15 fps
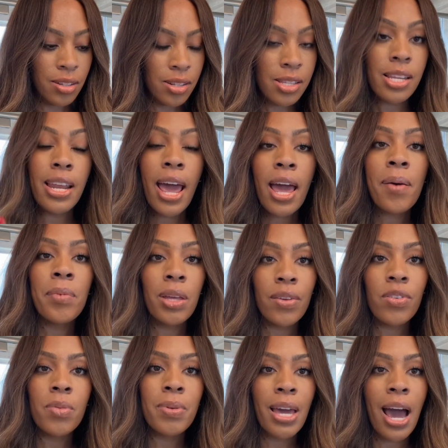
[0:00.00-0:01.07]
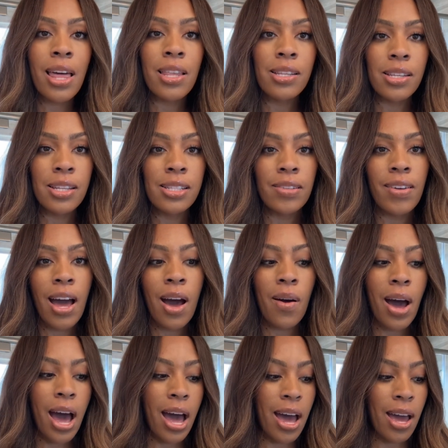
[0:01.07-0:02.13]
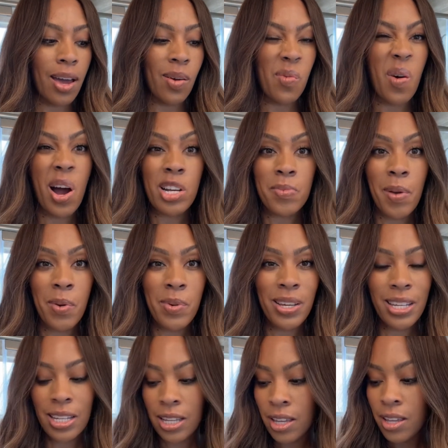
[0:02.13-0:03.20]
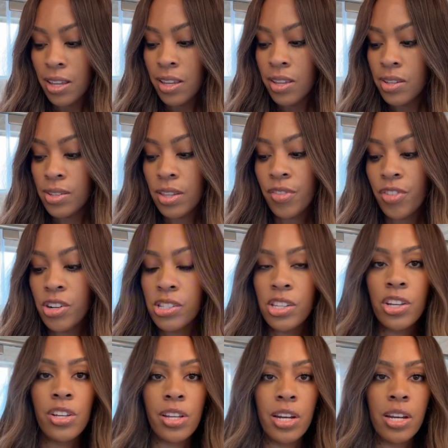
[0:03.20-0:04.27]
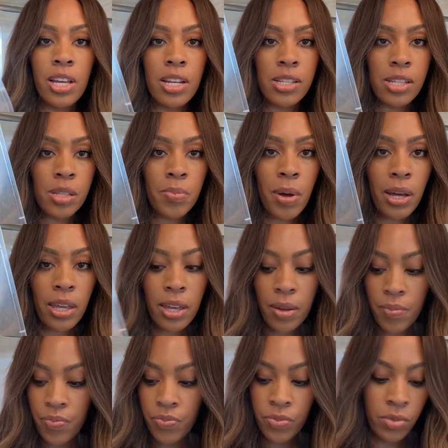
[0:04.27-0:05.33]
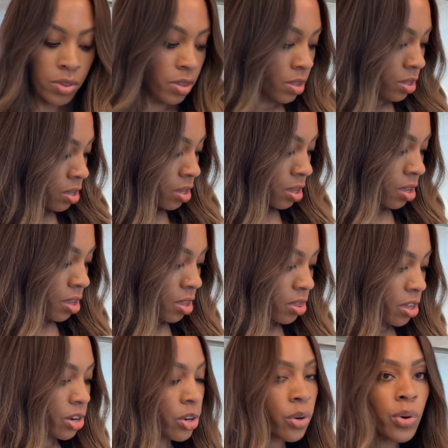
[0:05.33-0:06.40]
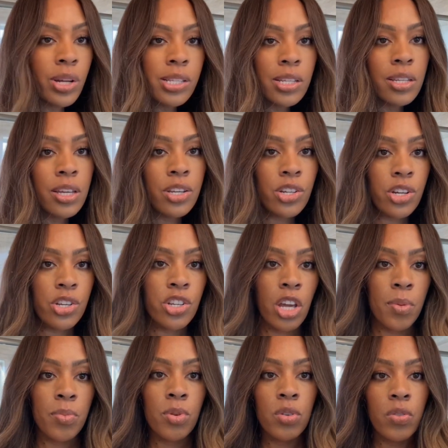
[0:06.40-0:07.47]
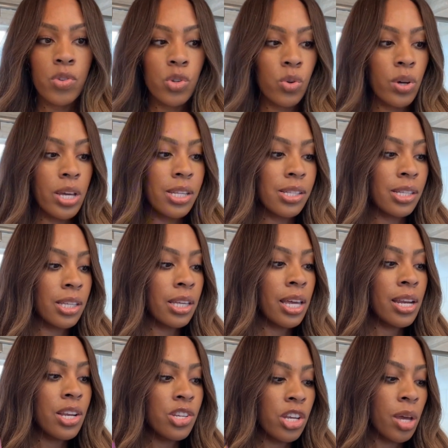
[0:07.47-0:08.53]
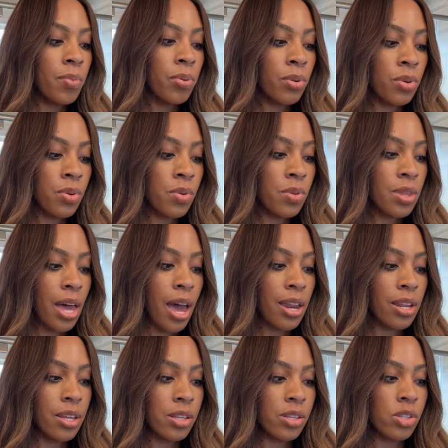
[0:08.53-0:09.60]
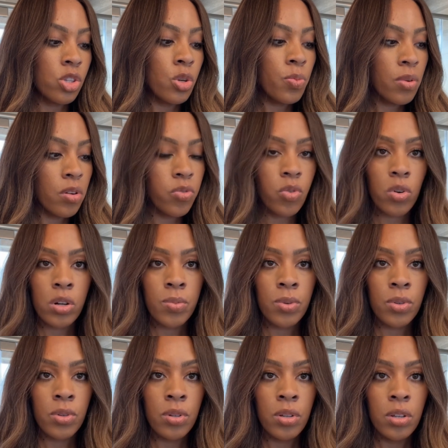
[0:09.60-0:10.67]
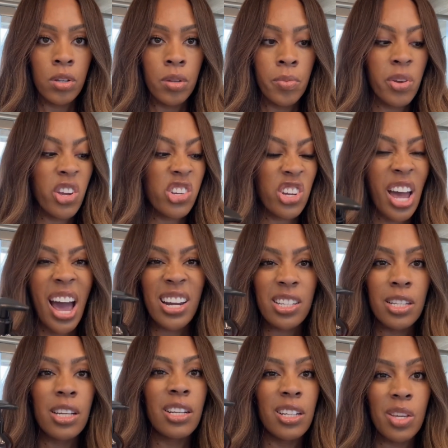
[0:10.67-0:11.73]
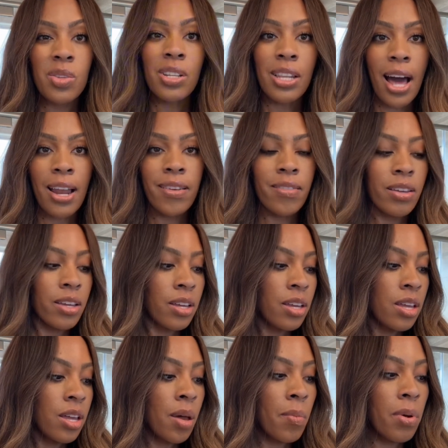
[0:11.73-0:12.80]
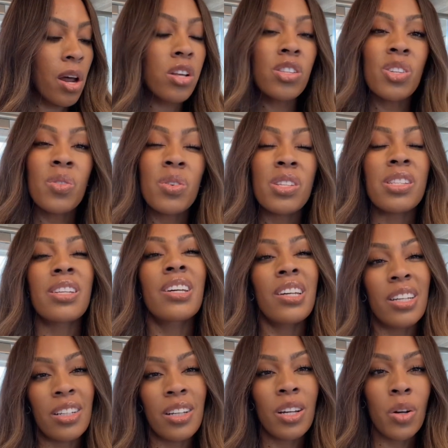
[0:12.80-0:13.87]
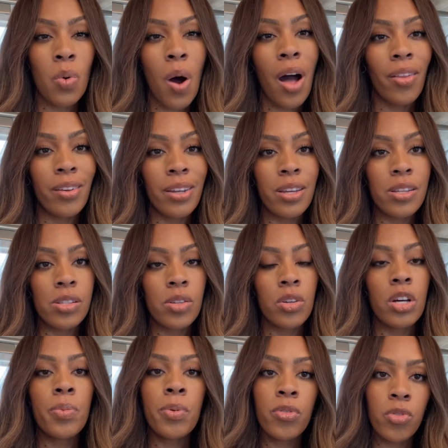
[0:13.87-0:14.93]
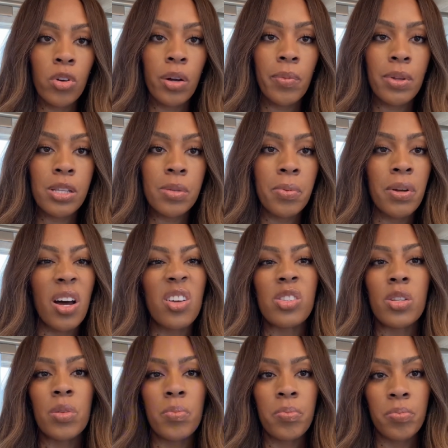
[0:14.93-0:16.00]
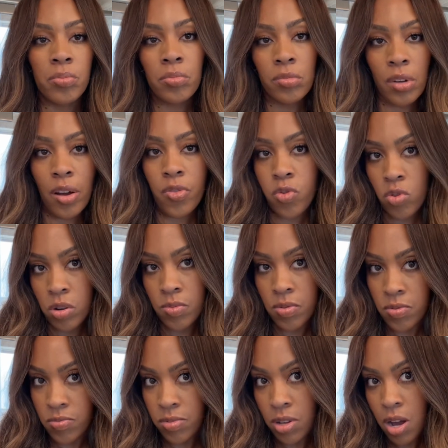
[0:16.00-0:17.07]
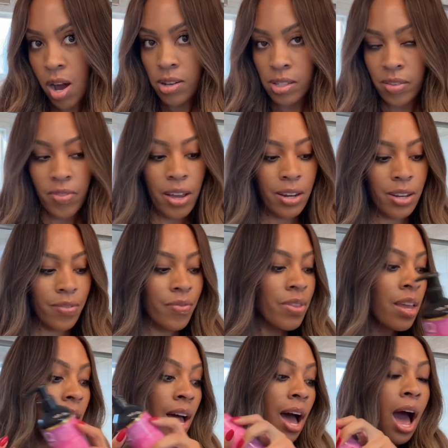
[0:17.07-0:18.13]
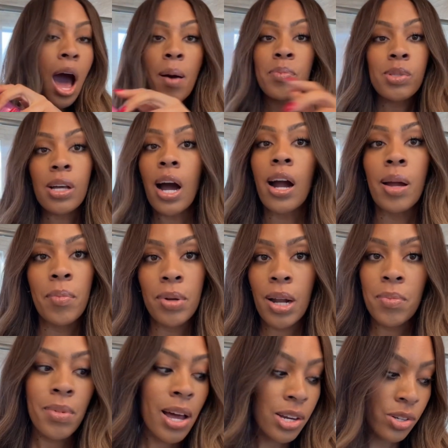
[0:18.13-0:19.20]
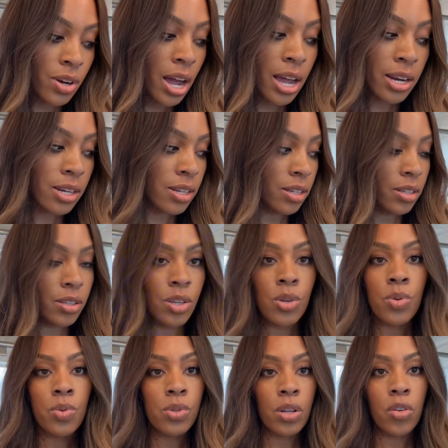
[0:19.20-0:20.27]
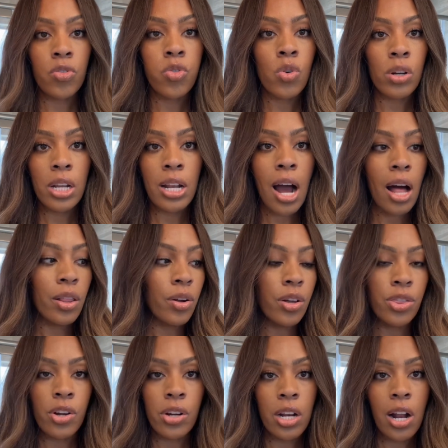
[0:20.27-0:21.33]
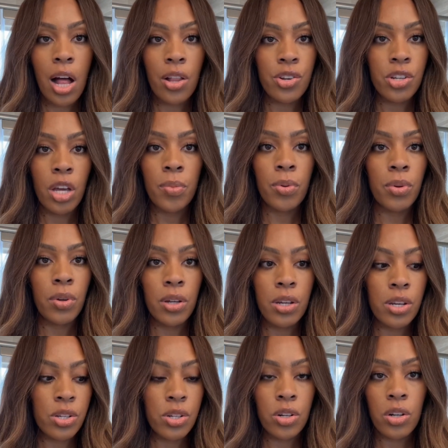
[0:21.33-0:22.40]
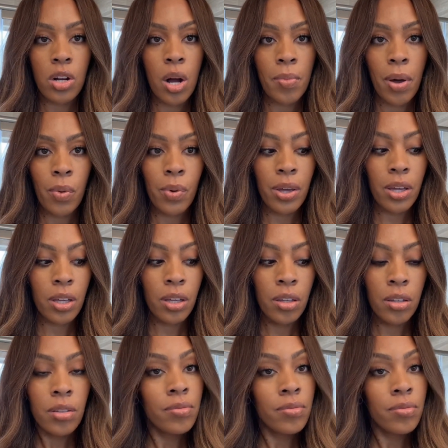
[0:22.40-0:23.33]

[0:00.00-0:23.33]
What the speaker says: Today, I'm gonna give you behind the scenes of how I wash my wig. So the first thing you're gonna need is this bucket. Then you're going to need your shampoo of choice. Get a shampoo that is super affordable because you're actually gonna use a lot of it, but also too, it's good quality. So good performance, but also affordable and cost effective. I'm sorry, but I'm not trying to use a $40 or $30 shampoo and conditioner on my wig.